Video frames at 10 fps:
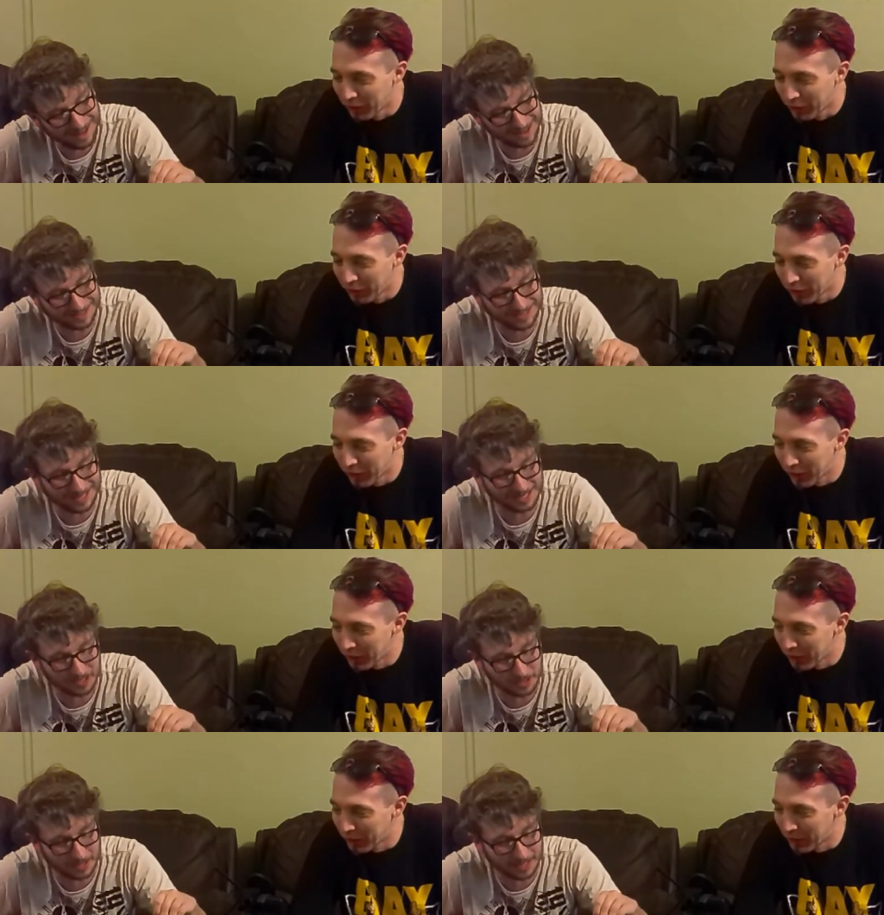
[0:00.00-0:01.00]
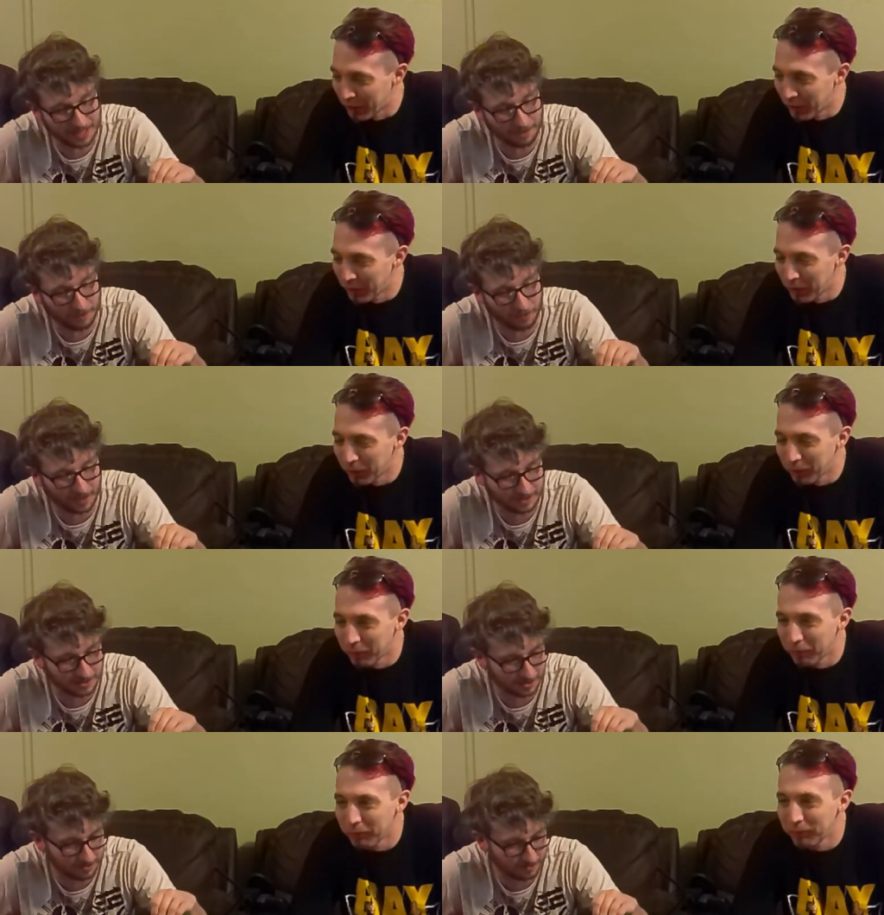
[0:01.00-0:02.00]
Speaker 1: Unless he dies too, then I give rights
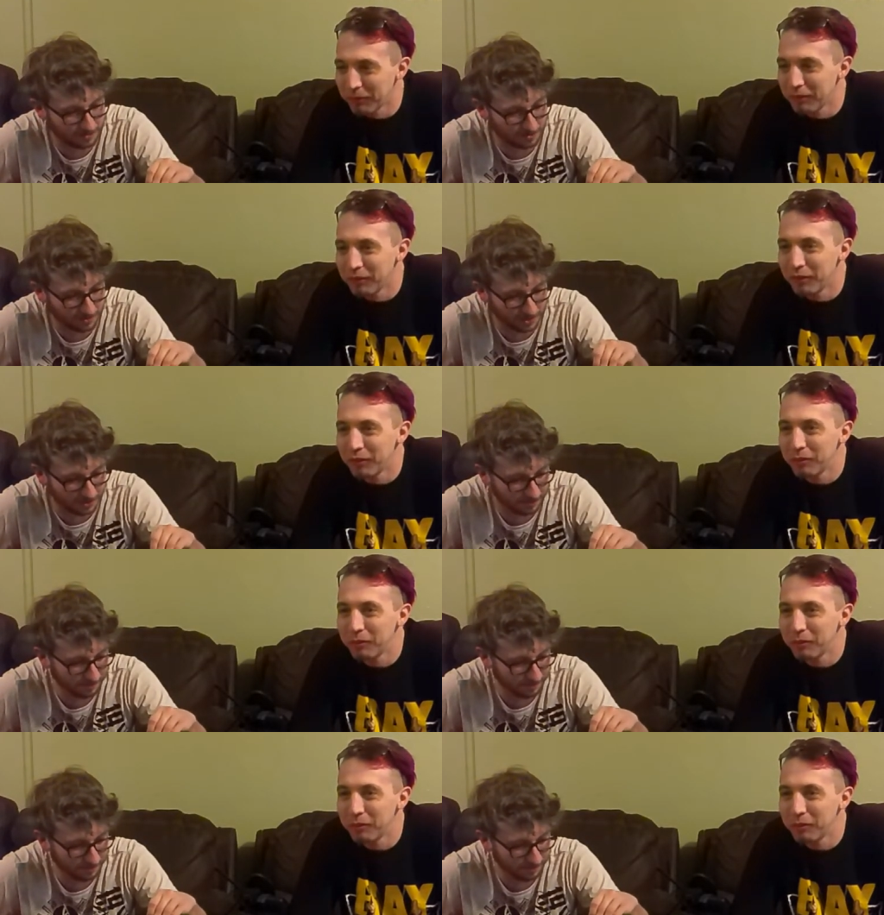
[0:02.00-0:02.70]
to Krieger.